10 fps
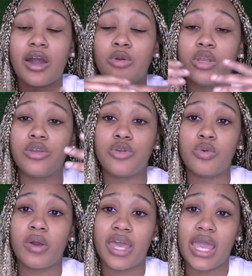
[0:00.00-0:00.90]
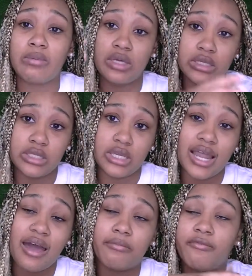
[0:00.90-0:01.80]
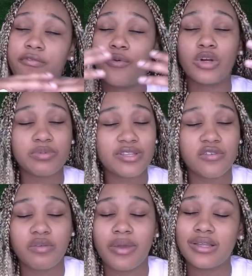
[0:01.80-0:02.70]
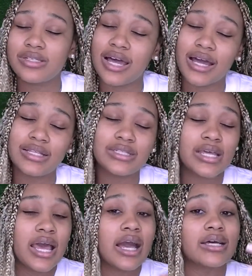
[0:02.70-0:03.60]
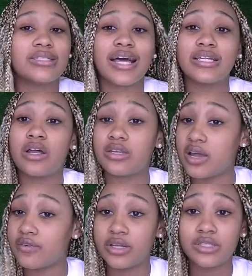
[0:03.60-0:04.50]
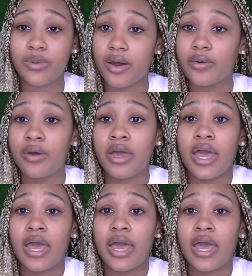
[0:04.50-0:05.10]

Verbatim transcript: only do what came easy, and not force myself to make designs, because that never ends well,